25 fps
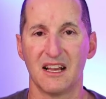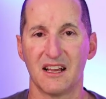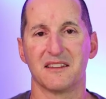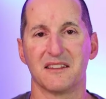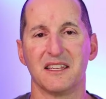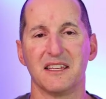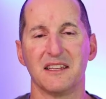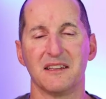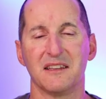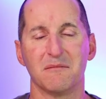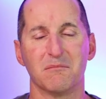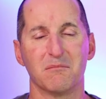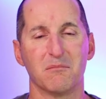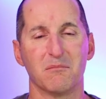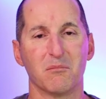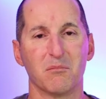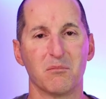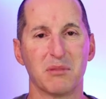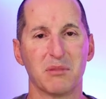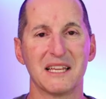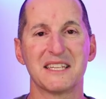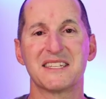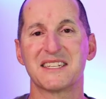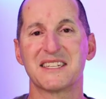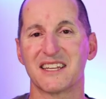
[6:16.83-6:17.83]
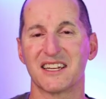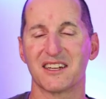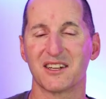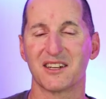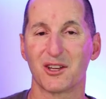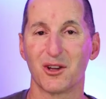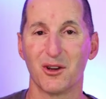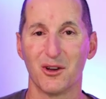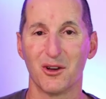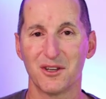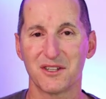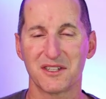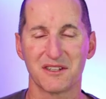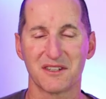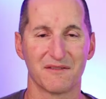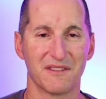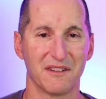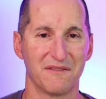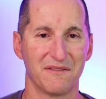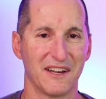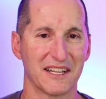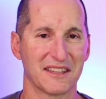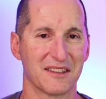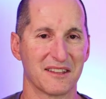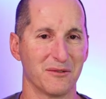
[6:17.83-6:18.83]
The blessing and curse of
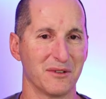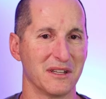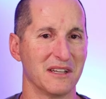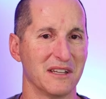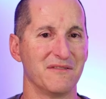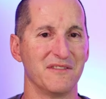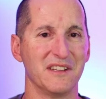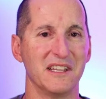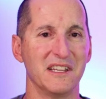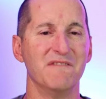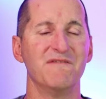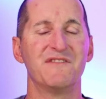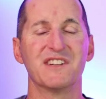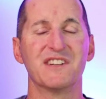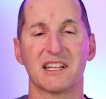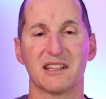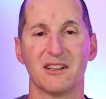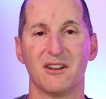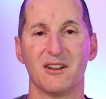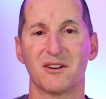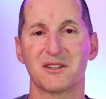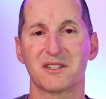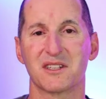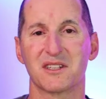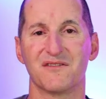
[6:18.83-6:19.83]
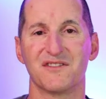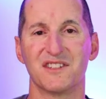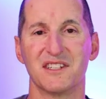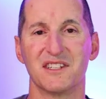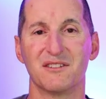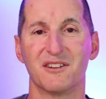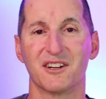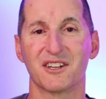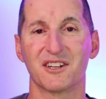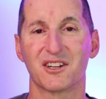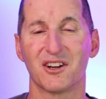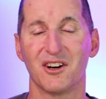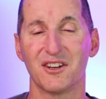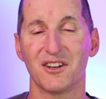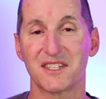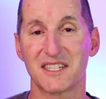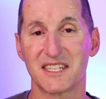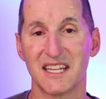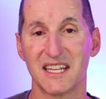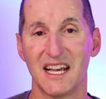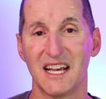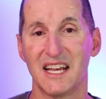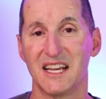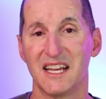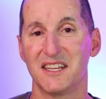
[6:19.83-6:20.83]
the fact that we have infinite locks of zero
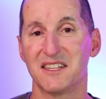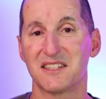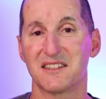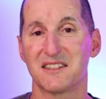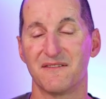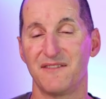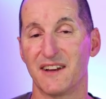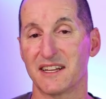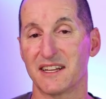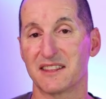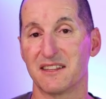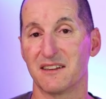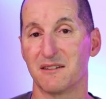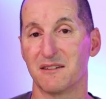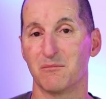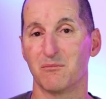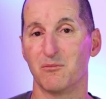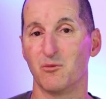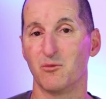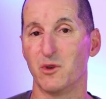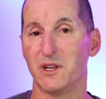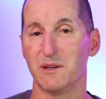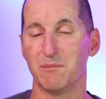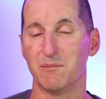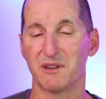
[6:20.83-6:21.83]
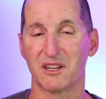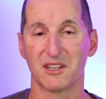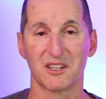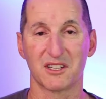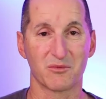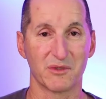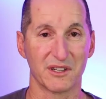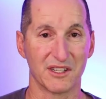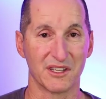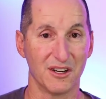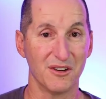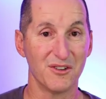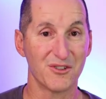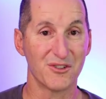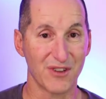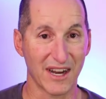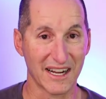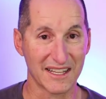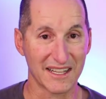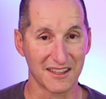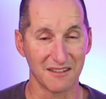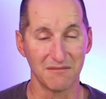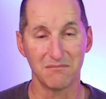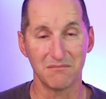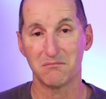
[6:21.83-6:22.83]
cost is the fact that because we don't
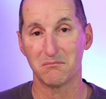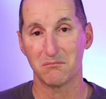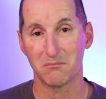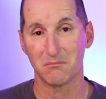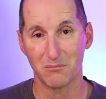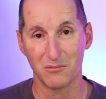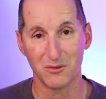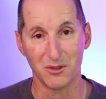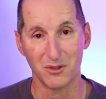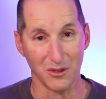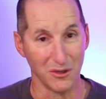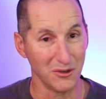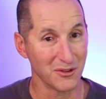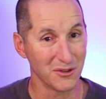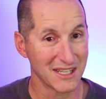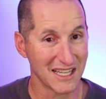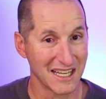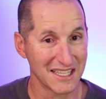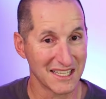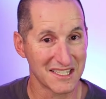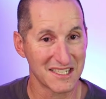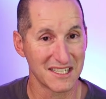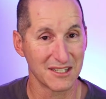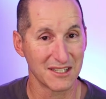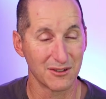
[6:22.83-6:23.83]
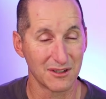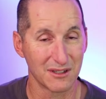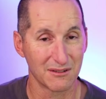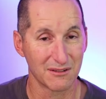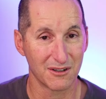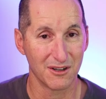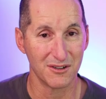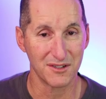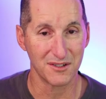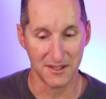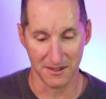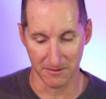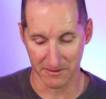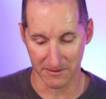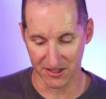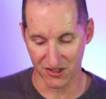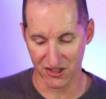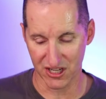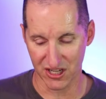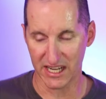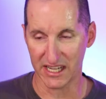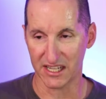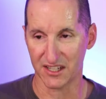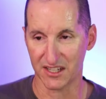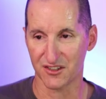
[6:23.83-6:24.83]
track them, you can't see all the rows that have been
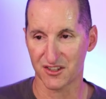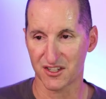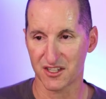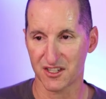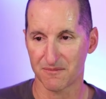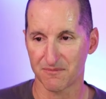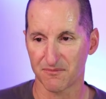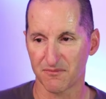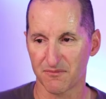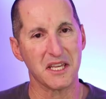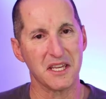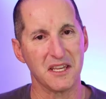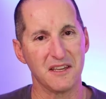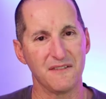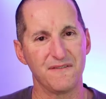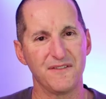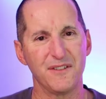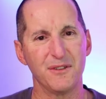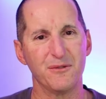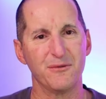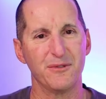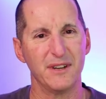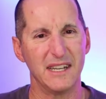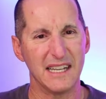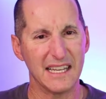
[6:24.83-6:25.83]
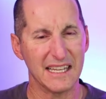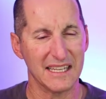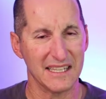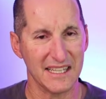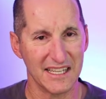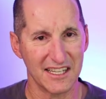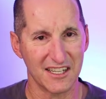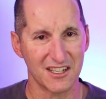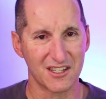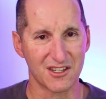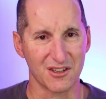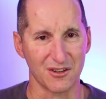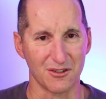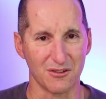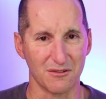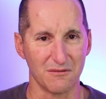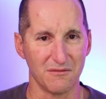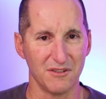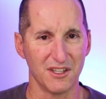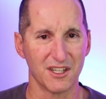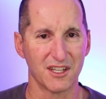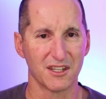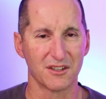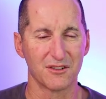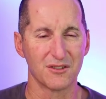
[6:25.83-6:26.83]
changed. If you really needed to,
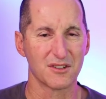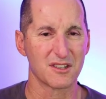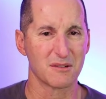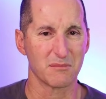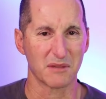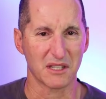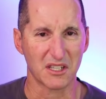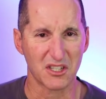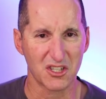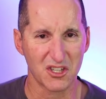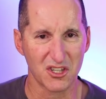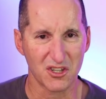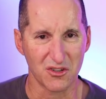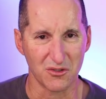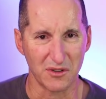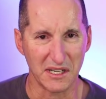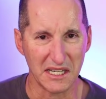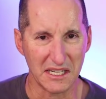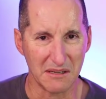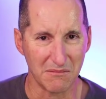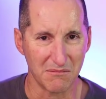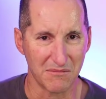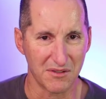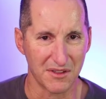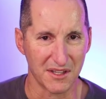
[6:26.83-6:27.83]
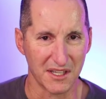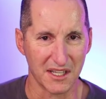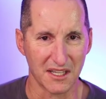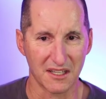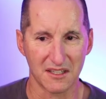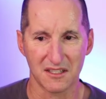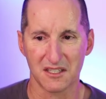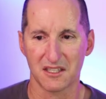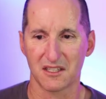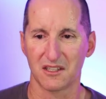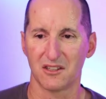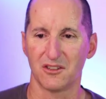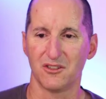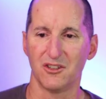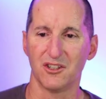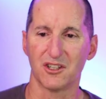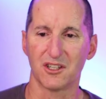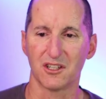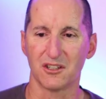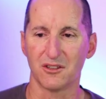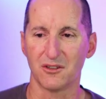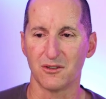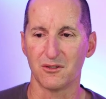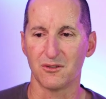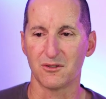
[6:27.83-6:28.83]
you could do some extreme things. You
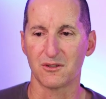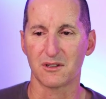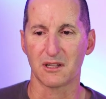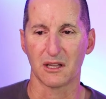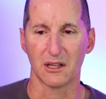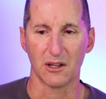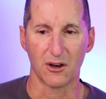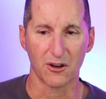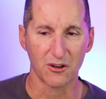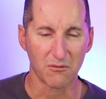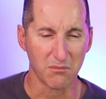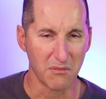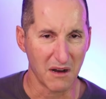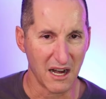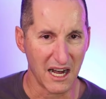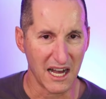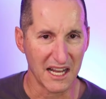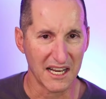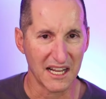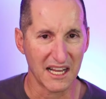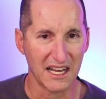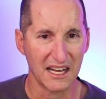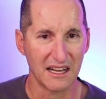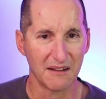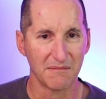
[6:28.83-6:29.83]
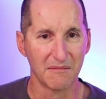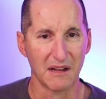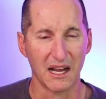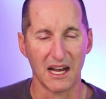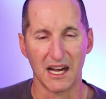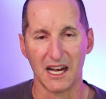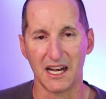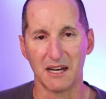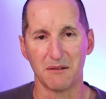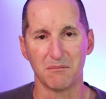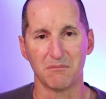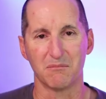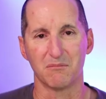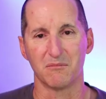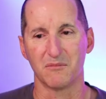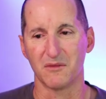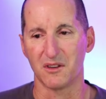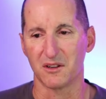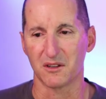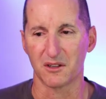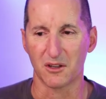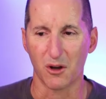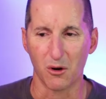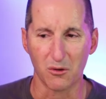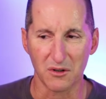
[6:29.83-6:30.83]
could use LogMiner
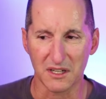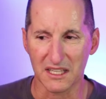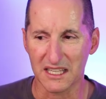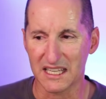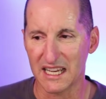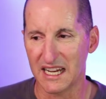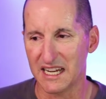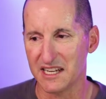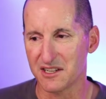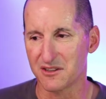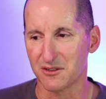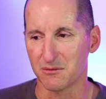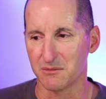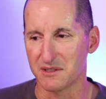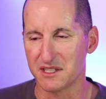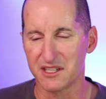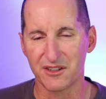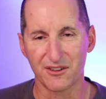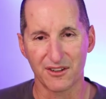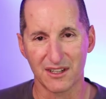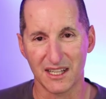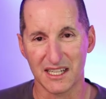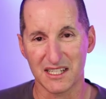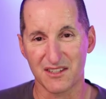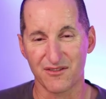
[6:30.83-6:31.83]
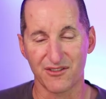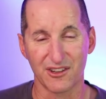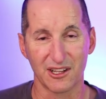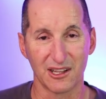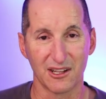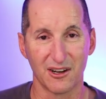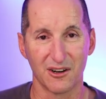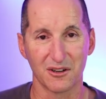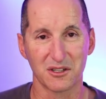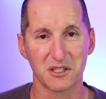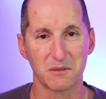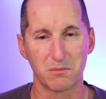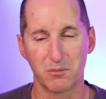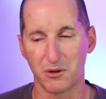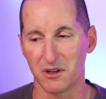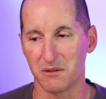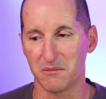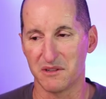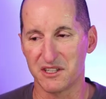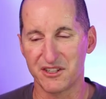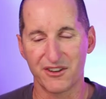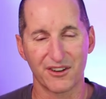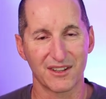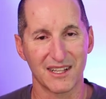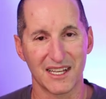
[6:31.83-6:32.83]
and GoldenGate or materialized vlogs, put a
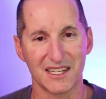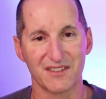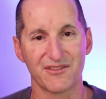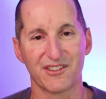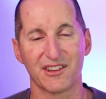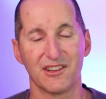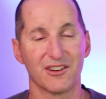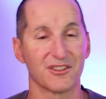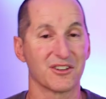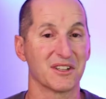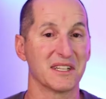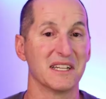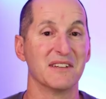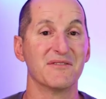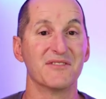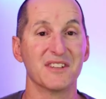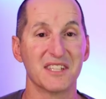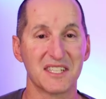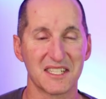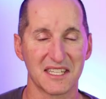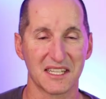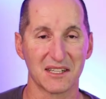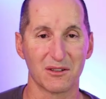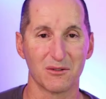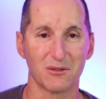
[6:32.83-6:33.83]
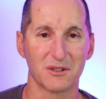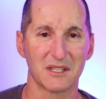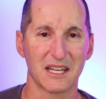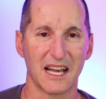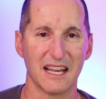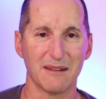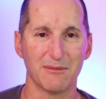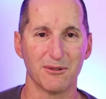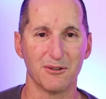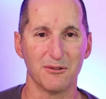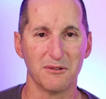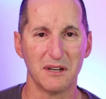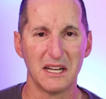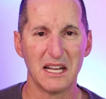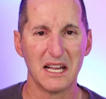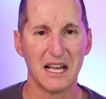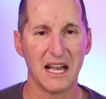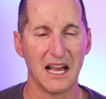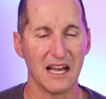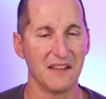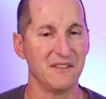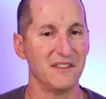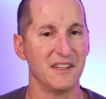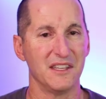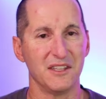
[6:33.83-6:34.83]
materialized vlog on every single table,
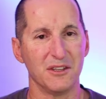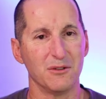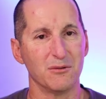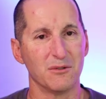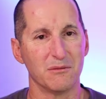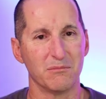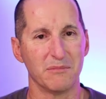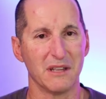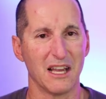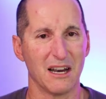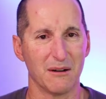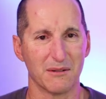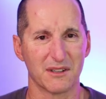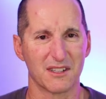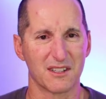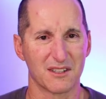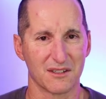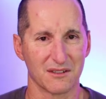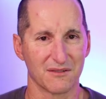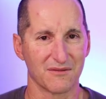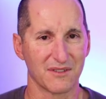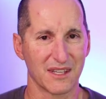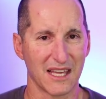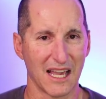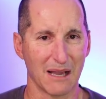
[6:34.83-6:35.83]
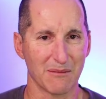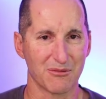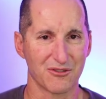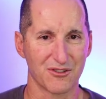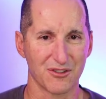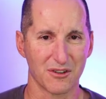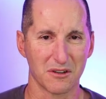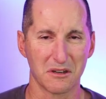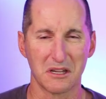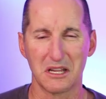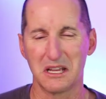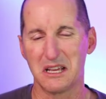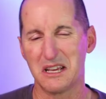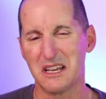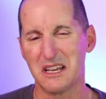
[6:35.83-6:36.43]
and then you would be able to sort of capture it.